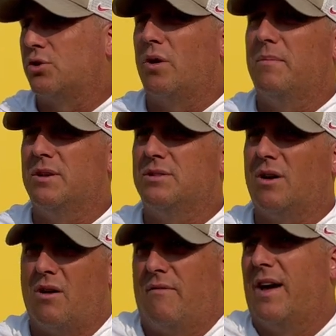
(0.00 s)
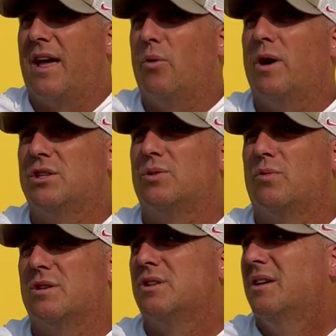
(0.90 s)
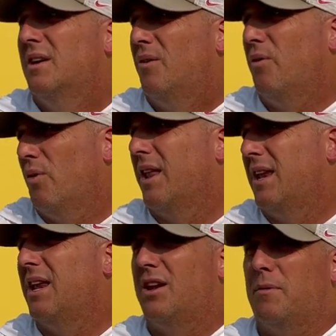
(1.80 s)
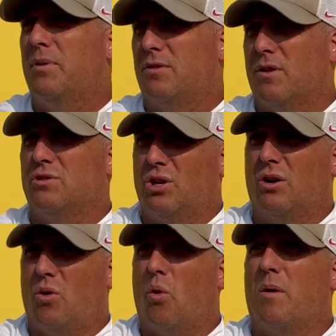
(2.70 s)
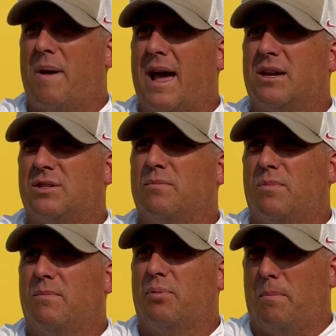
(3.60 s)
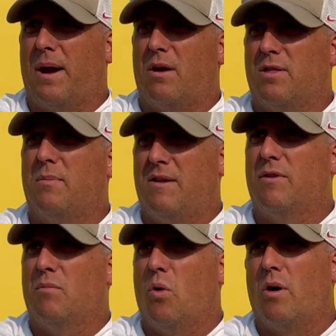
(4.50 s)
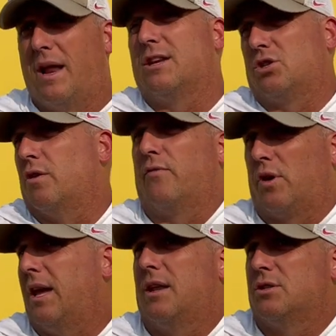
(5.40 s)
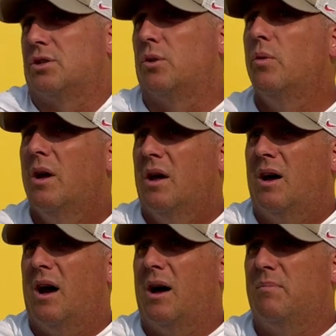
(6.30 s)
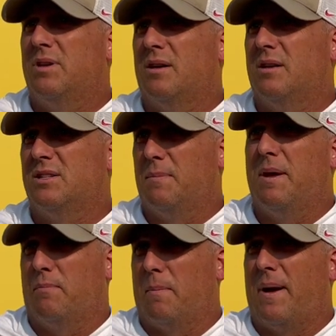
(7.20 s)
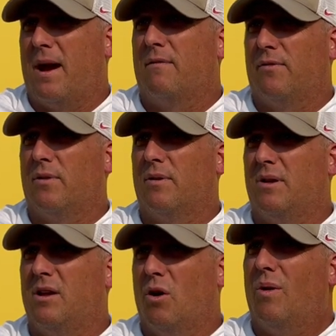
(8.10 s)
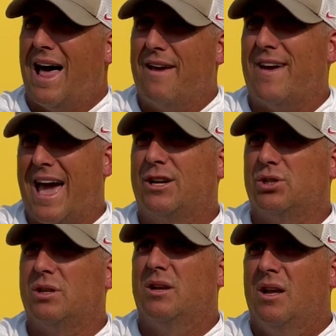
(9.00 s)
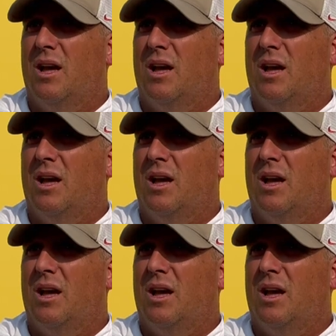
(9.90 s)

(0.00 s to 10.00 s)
scrimmage, our evaluation was we really needed to put those young quarterbacks and prepare them even more. And it's good for Keaton, too, to be prepared for, you know, live action